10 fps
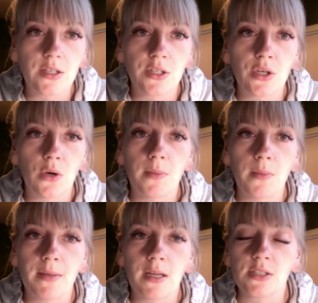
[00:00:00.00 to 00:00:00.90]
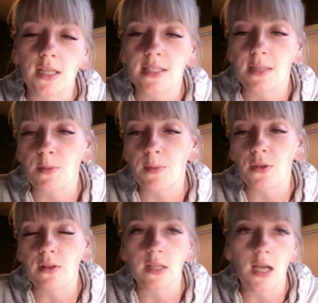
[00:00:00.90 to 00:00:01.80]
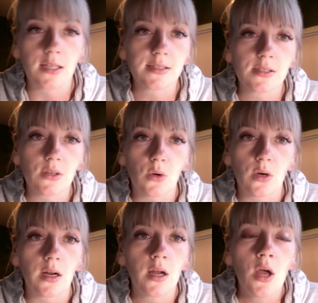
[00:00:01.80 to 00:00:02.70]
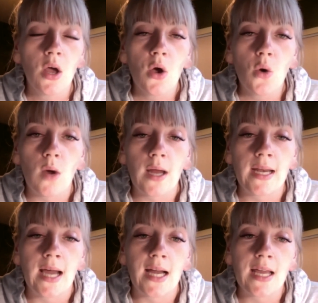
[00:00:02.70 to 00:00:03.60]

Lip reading: maybe I'll talk to them about luxe or whatnot.